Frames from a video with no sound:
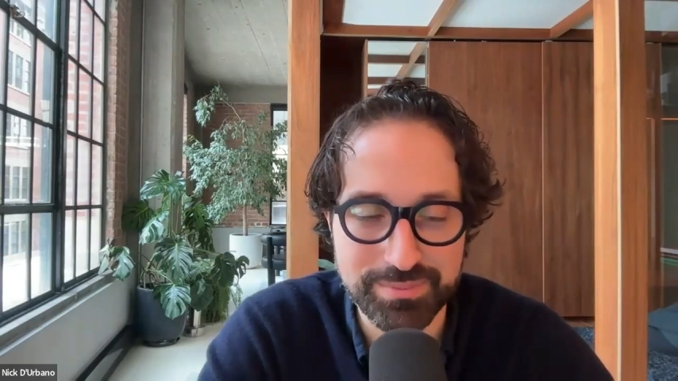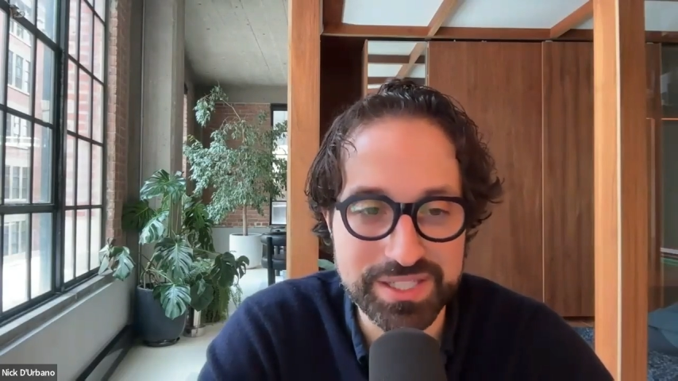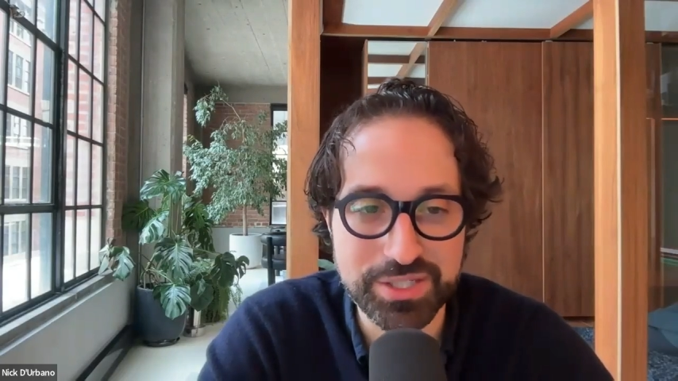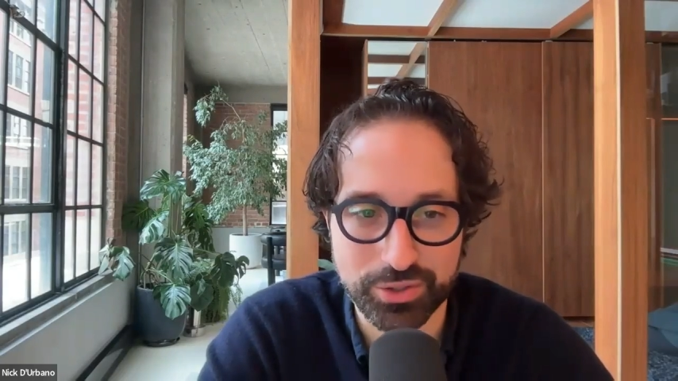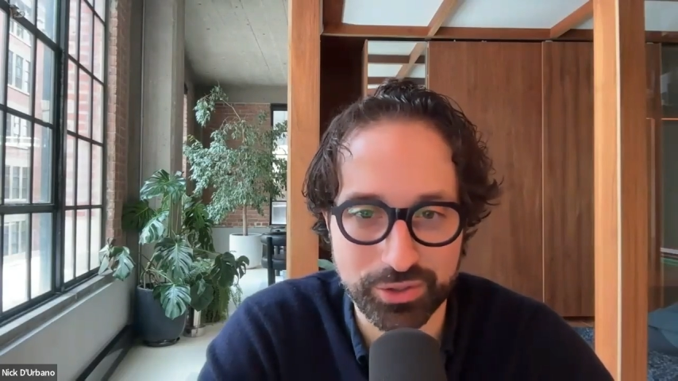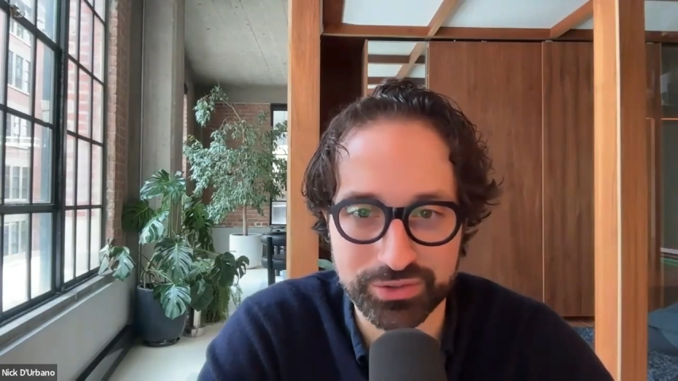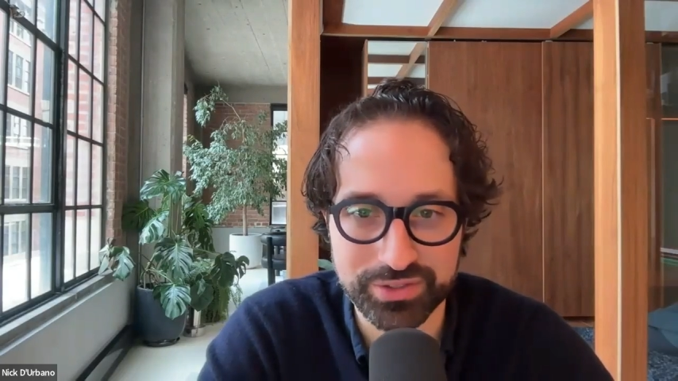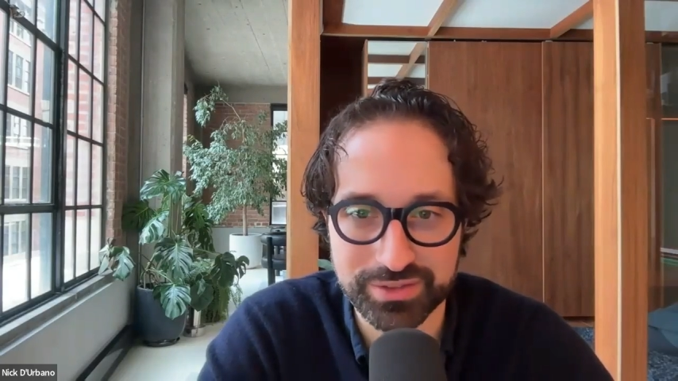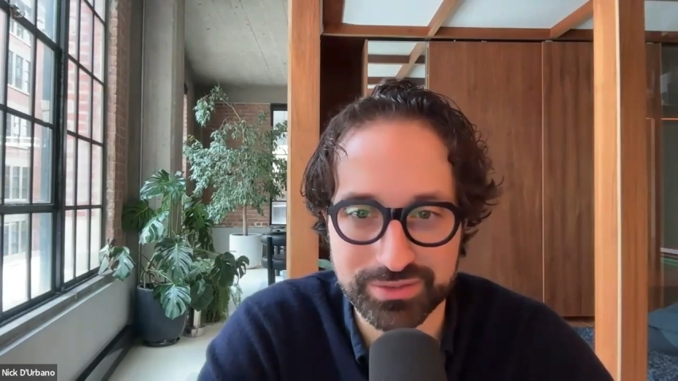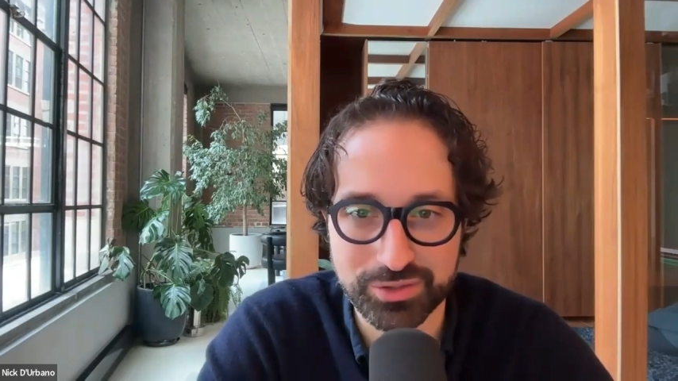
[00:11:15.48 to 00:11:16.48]
material
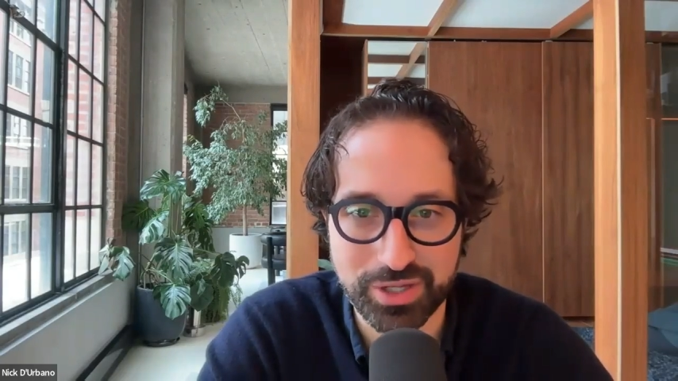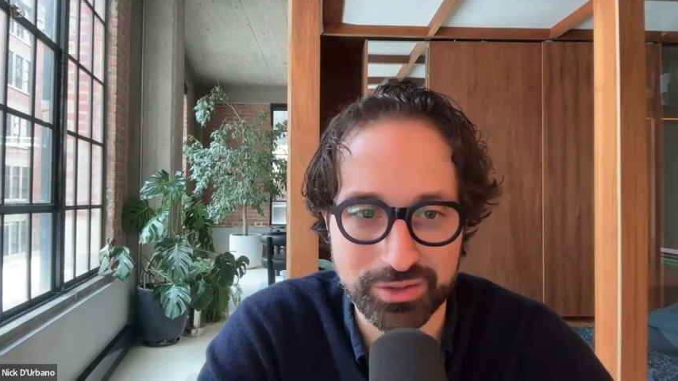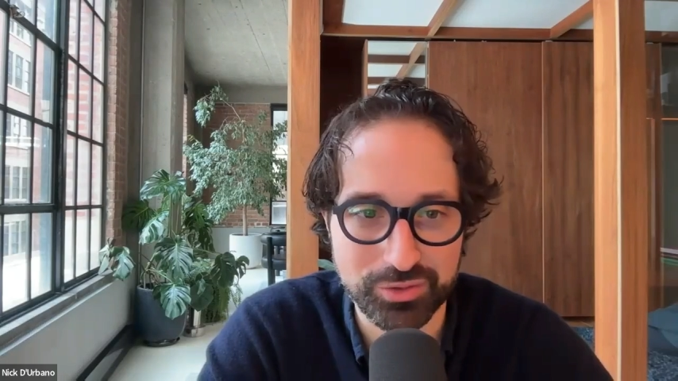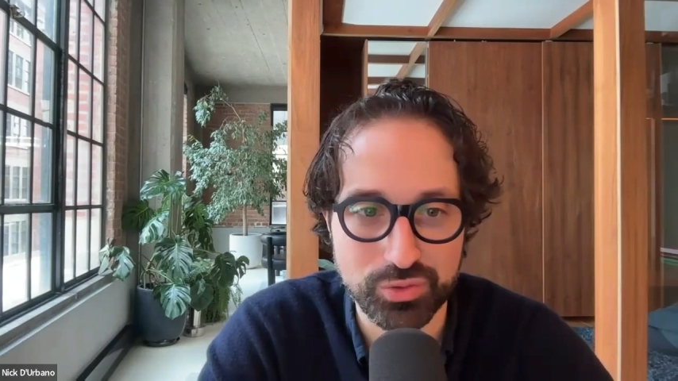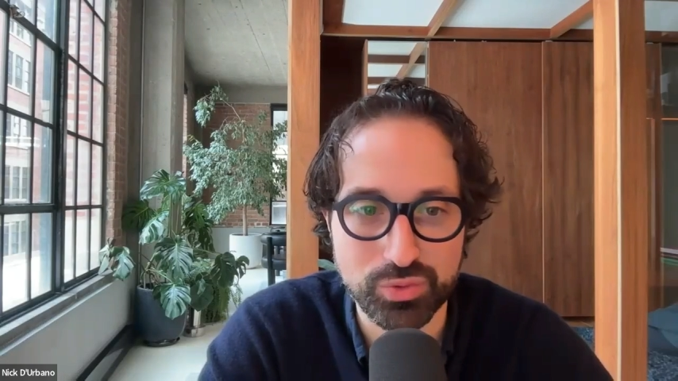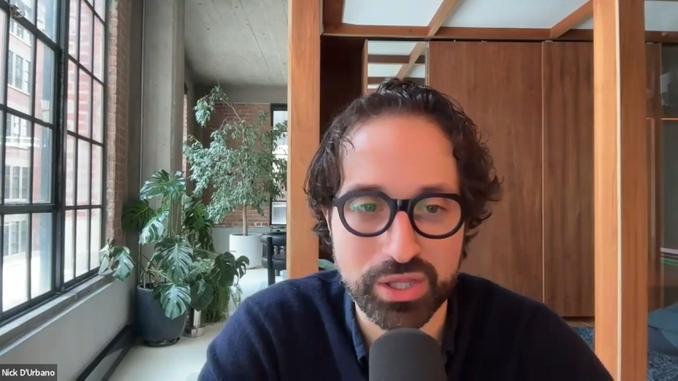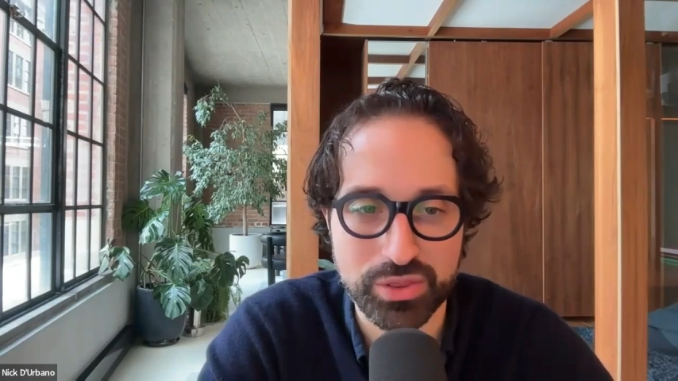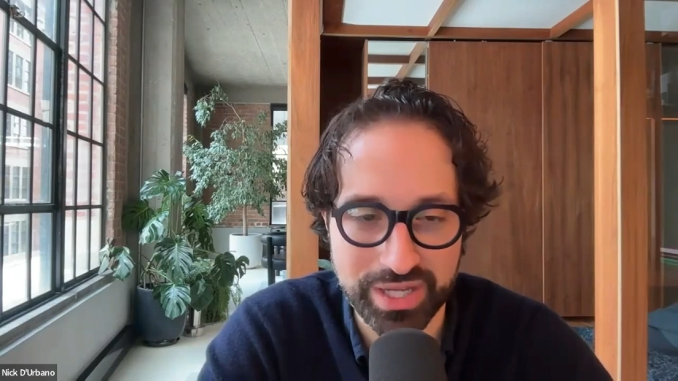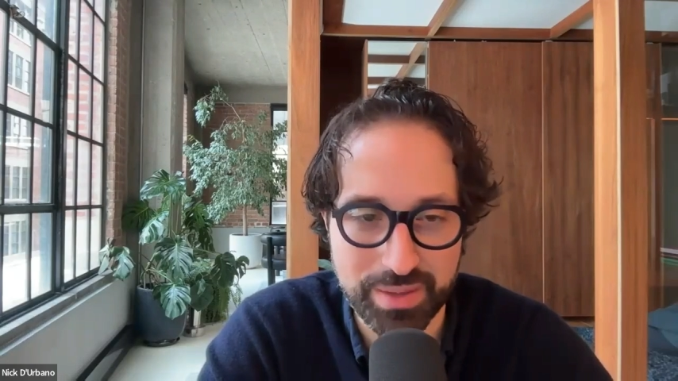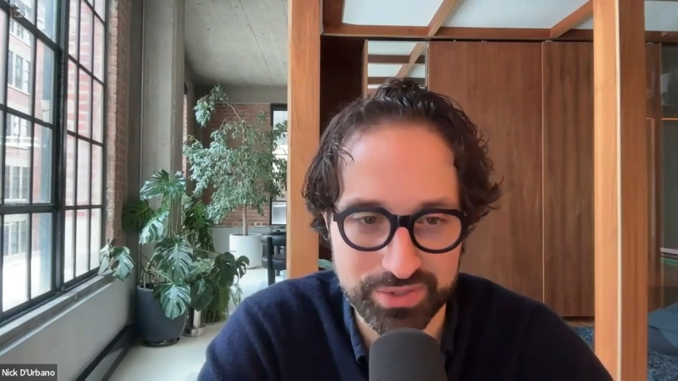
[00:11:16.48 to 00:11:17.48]
to talk to do like
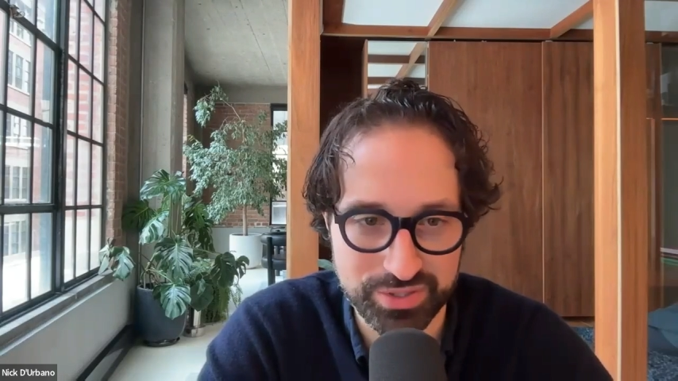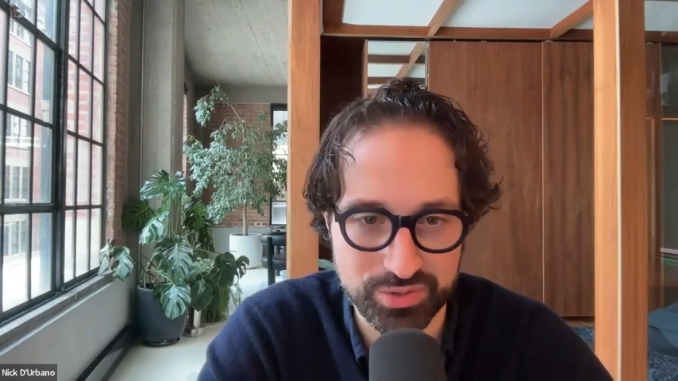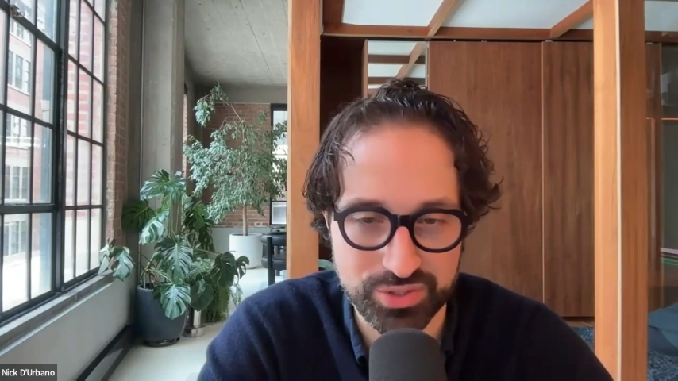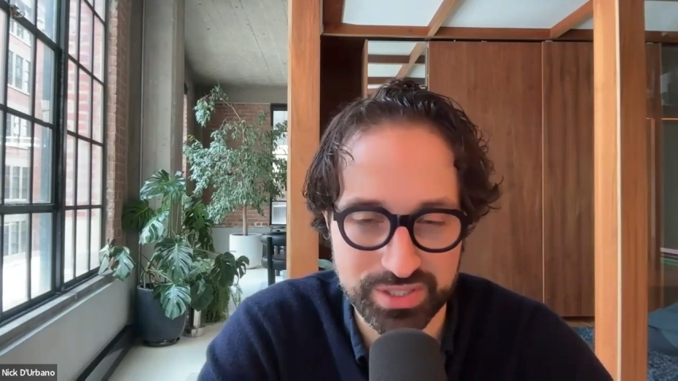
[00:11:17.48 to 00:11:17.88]
3 episodes